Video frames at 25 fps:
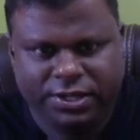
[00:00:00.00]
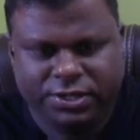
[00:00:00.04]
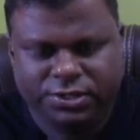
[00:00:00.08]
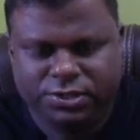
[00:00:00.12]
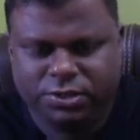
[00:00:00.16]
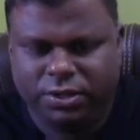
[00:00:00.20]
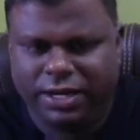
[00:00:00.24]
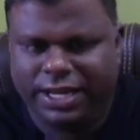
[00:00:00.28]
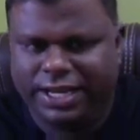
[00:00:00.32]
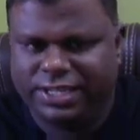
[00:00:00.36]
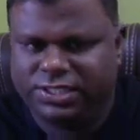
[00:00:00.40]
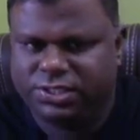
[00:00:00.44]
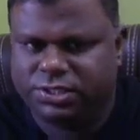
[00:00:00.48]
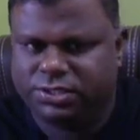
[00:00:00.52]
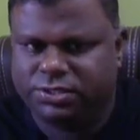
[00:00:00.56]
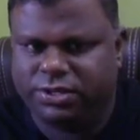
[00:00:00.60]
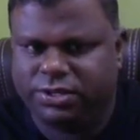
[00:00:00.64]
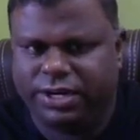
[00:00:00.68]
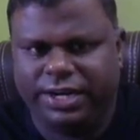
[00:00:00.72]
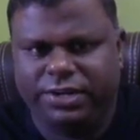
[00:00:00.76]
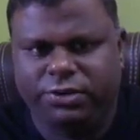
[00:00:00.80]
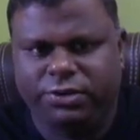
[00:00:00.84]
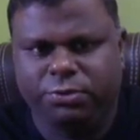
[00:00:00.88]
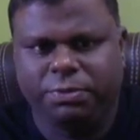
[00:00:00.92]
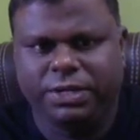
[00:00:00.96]
So let's
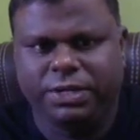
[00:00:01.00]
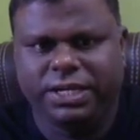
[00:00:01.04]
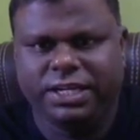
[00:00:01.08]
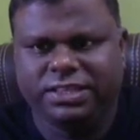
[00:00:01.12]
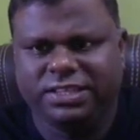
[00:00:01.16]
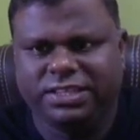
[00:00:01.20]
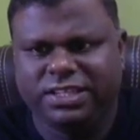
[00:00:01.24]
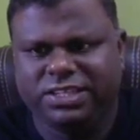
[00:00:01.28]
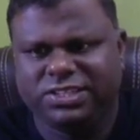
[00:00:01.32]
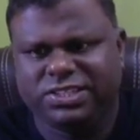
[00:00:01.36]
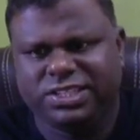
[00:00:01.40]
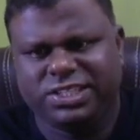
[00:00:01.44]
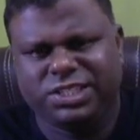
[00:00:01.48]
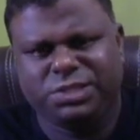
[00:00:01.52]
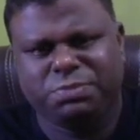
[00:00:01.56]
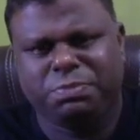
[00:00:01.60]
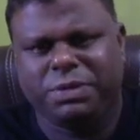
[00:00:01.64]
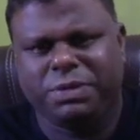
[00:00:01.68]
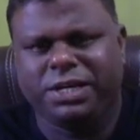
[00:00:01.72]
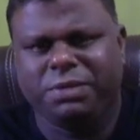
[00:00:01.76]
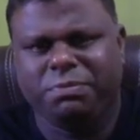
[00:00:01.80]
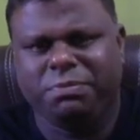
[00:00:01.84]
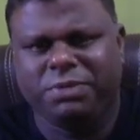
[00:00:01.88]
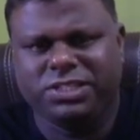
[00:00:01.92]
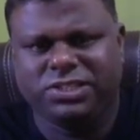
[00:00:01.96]
try to begin this. It's
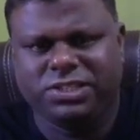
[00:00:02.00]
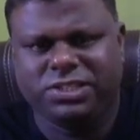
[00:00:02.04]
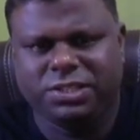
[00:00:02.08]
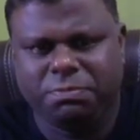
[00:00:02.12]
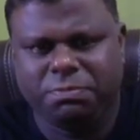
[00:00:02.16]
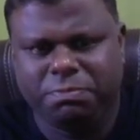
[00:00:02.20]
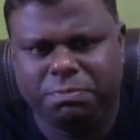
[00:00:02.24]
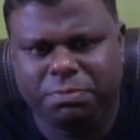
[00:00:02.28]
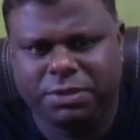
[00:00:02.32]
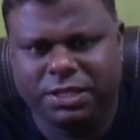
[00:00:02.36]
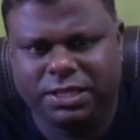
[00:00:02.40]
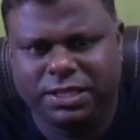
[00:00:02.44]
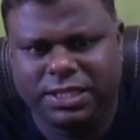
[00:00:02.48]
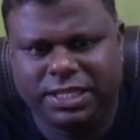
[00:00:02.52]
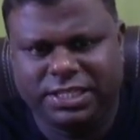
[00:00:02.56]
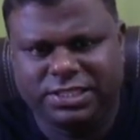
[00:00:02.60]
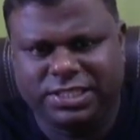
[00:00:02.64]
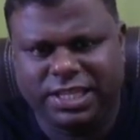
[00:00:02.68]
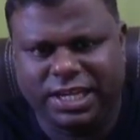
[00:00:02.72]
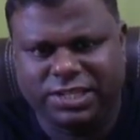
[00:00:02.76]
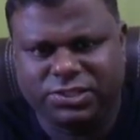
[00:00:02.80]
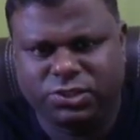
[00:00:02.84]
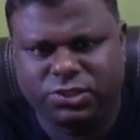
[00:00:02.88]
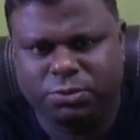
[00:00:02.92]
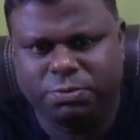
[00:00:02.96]
pretty much simple.
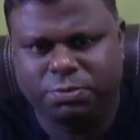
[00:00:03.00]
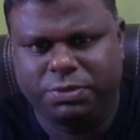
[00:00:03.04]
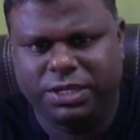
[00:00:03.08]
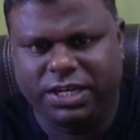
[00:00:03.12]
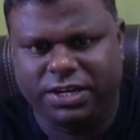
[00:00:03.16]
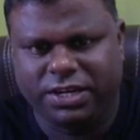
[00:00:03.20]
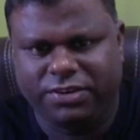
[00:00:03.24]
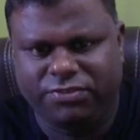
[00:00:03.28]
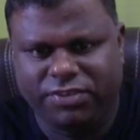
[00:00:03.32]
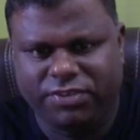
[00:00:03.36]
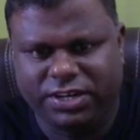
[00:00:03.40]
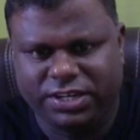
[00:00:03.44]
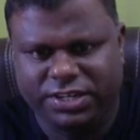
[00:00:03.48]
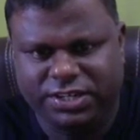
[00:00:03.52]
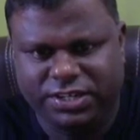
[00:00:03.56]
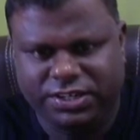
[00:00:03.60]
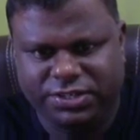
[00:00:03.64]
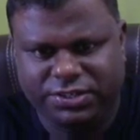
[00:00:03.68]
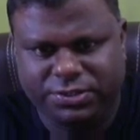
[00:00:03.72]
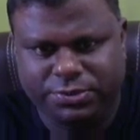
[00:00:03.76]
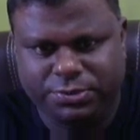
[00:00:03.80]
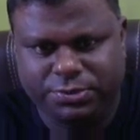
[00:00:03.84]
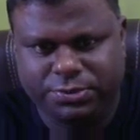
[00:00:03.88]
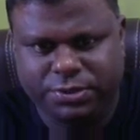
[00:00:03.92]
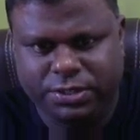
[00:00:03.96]
This has to be
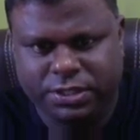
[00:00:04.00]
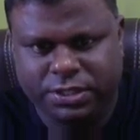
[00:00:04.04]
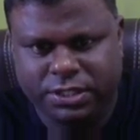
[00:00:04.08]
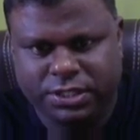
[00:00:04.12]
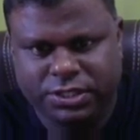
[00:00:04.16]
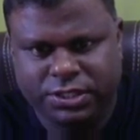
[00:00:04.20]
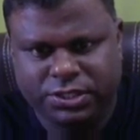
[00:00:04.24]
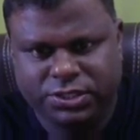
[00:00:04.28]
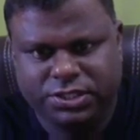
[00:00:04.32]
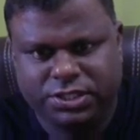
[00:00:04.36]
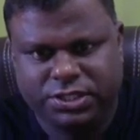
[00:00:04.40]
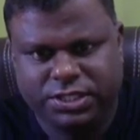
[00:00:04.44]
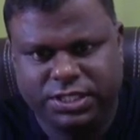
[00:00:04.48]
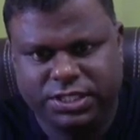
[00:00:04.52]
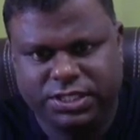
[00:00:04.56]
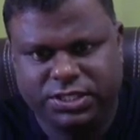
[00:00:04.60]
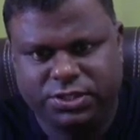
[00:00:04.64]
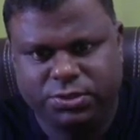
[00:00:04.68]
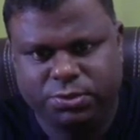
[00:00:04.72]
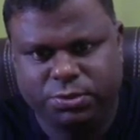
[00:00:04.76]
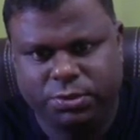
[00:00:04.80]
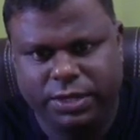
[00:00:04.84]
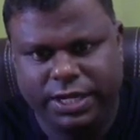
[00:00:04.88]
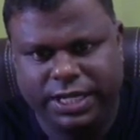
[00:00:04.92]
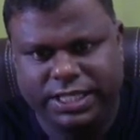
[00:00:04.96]
converted to
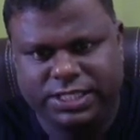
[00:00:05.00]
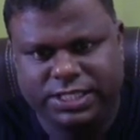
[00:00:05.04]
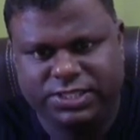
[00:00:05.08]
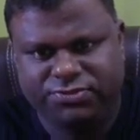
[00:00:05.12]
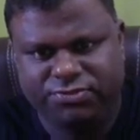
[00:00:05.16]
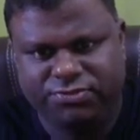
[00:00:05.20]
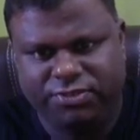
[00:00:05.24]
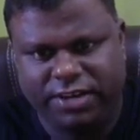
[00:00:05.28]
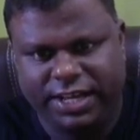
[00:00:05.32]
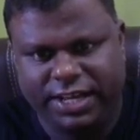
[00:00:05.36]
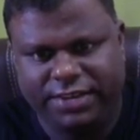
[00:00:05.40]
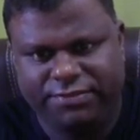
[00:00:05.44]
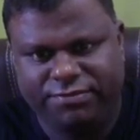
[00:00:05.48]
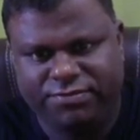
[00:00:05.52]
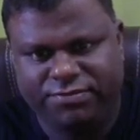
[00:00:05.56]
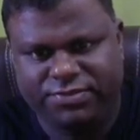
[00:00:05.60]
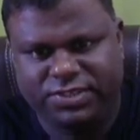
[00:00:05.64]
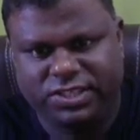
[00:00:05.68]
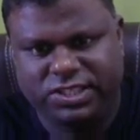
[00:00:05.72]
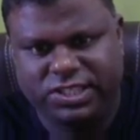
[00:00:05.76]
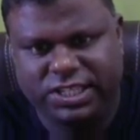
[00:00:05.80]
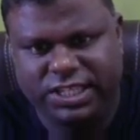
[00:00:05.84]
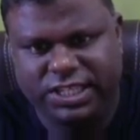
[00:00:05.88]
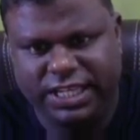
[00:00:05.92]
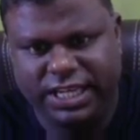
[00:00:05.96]

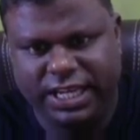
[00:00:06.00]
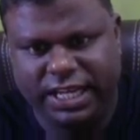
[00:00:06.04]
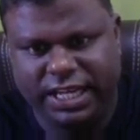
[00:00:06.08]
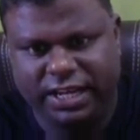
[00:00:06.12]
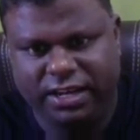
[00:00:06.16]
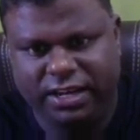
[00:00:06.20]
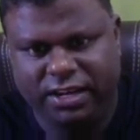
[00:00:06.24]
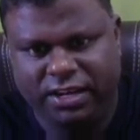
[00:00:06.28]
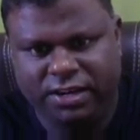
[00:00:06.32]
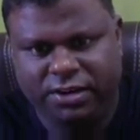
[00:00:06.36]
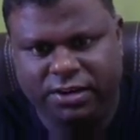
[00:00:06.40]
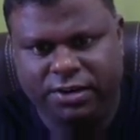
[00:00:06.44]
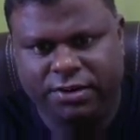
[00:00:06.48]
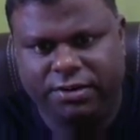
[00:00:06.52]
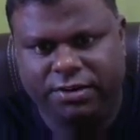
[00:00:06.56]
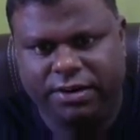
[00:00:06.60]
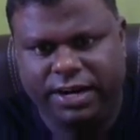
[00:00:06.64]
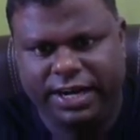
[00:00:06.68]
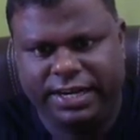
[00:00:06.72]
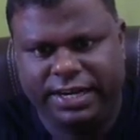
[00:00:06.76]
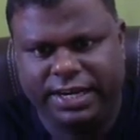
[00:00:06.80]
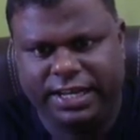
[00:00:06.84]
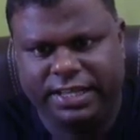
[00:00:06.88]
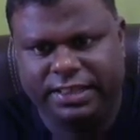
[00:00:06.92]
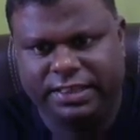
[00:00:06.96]
C2H5Cl,
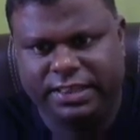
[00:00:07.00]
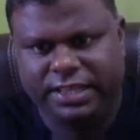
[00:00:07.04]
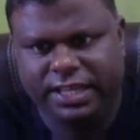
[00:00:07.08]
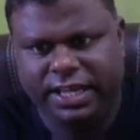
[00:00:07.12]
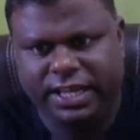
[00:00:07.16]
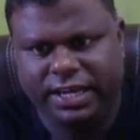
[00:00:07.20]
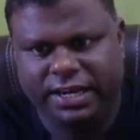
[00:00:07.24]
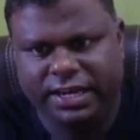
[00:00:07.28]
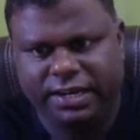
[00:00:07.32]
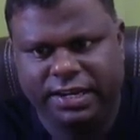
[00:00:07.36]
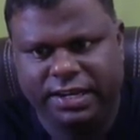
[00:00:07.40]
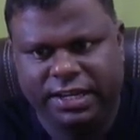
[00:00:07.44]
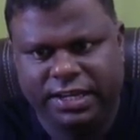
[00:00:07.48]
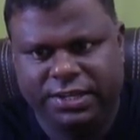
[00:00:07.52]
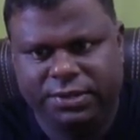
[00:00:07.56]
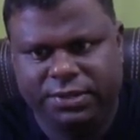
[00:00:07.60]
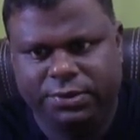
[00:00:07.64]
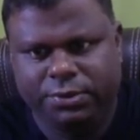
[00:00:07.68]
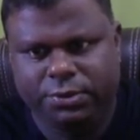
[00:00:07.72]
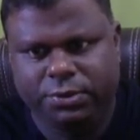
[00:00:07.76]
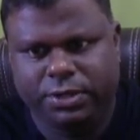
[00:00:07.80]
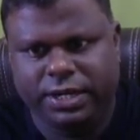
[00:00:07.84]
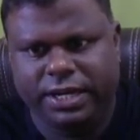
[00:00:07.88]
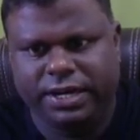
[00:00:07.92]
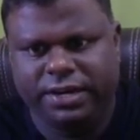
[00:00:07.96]
right? And then
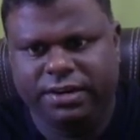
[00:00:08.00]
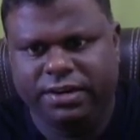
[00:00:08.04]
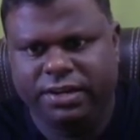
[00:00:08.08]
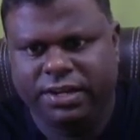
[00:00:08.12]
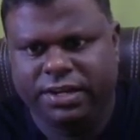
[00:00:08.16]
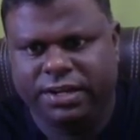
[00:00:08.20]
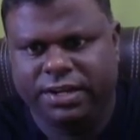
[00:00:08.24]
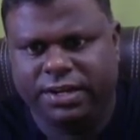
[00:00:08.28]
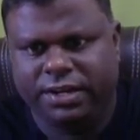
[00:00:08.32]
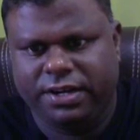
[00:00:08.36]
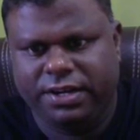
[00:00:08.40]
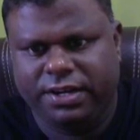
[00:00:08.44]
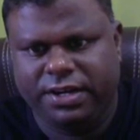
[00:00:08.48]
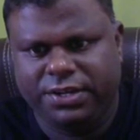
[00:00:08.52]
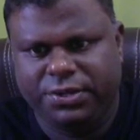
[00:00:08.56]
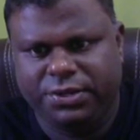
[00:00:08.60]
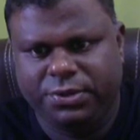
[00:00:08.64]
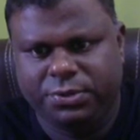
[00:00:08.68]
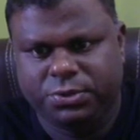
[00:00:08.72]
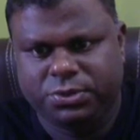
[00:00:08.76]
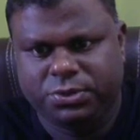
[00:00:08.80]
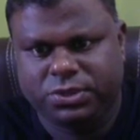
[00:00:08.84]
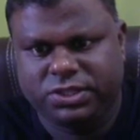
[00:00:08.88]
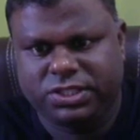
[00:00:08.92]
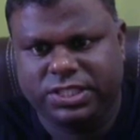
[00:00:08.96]
you can
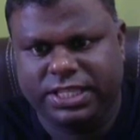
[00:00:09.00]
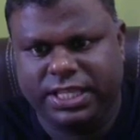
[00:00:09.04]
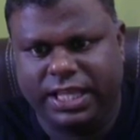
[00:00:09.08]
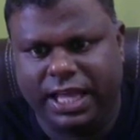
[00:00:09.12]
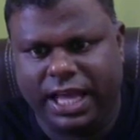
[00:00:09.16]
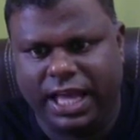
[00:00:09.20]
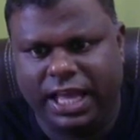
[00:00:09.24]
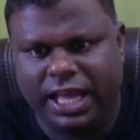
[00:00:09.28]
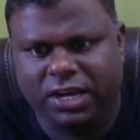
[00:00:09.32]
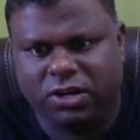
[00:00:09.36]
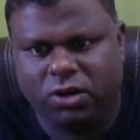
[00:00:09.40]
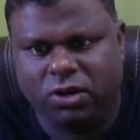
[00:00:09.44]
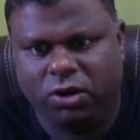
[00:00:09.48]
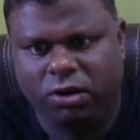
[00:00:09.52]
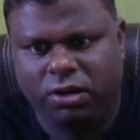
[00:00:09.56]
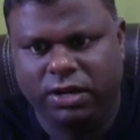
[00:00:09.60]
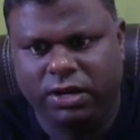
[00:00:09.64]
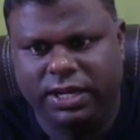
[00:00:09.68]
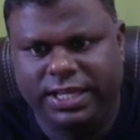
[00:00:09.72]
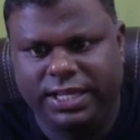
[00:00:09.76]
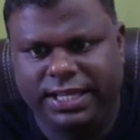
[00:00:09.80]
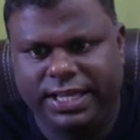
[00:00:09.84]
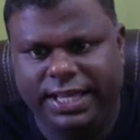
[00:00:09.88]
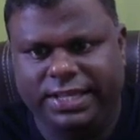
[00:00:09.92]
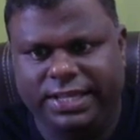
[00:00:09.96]
use
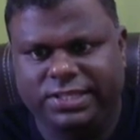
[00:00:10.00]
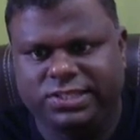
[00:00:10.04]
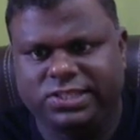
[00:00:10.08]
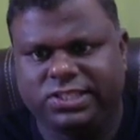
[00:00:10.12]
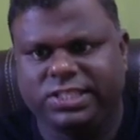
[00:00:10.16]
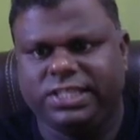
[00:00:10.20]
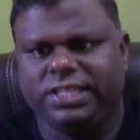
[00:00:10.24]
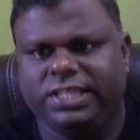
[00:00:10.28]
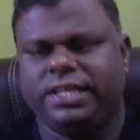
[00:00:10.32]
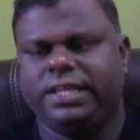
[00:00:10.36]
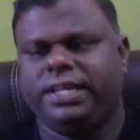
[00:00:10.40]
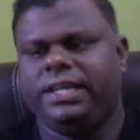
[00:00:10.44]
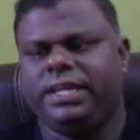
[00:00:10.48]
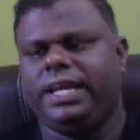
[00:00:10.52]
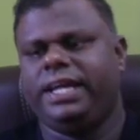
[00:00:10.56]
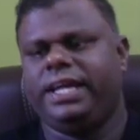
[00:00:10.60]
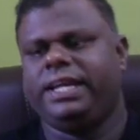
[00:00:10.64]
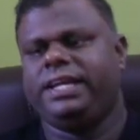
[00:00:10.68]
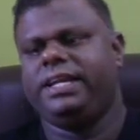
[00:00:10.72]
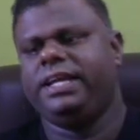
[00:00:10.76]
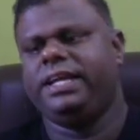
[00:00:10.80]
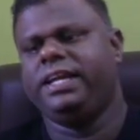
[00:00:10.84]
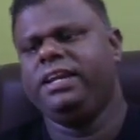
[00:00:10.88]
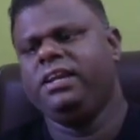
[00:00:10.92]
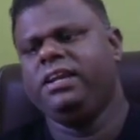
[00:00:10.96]
alcoholic KCN
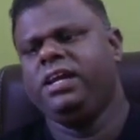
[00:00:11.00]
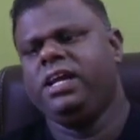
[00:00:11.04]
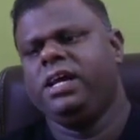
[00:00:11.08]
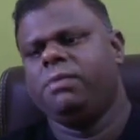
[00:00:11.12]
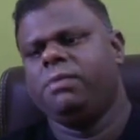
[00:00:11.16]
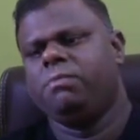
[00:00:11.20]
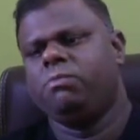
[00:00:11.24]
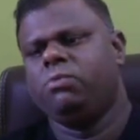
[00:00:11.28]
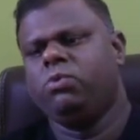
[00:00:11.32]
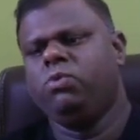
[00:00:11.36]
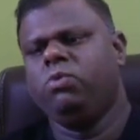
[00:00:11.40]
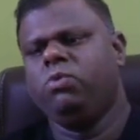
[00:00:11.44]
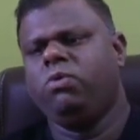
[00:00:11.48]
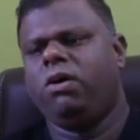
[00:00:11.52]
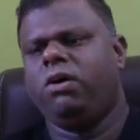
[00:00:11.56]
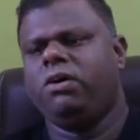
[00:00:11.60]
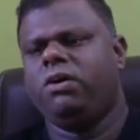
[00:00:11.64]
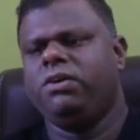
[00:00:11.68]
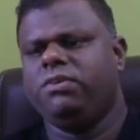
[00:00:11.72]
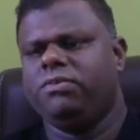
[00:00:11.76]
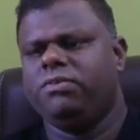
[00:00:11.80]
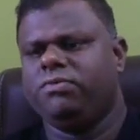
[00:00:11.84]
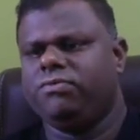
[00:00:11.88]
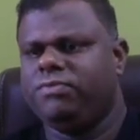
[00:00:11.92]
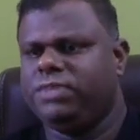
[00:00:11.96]
and then move
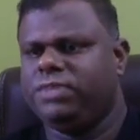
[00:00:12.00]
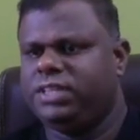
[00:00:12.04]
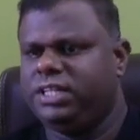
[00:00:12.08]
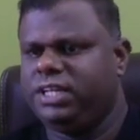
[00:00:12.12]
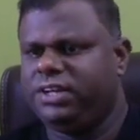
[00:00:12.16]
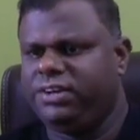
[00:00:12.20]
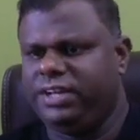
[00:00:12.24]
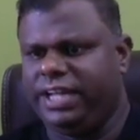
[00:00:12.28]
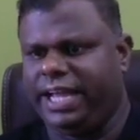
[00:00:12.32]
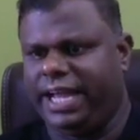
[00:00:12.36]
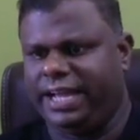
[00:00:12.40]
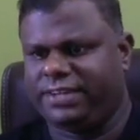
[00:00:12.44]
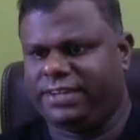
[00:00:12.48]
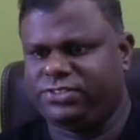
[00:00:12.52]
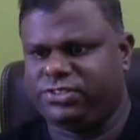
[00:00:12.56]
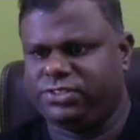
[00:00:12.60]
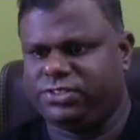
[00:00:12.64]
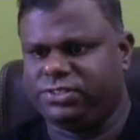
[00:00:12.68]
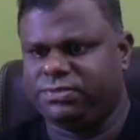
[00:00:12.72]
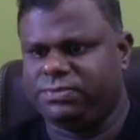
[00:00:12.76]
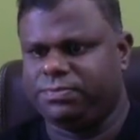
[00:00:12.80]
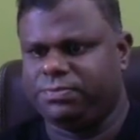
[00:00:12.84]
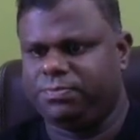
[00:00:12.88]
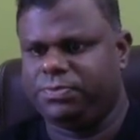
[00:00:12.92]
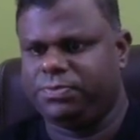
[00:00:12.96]
on with the
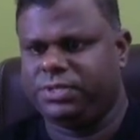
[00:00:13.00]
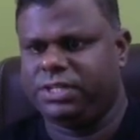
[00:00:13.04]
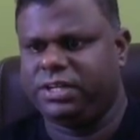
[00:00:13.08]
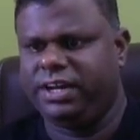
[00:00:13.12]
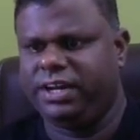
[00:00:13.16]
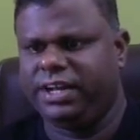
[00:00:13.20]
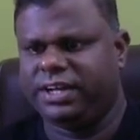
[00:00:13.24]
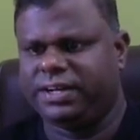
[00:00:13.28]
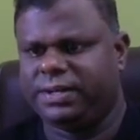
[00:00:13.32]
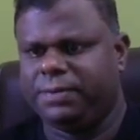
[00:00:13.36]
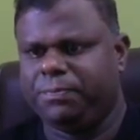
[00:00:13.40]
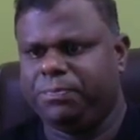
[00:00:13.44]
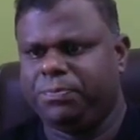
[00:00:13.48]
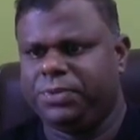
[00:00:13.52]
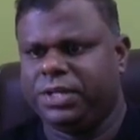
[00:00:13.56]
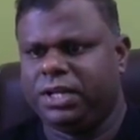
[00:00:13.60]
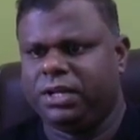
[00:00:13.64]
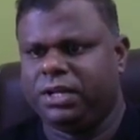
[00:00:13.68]
reaction, correct?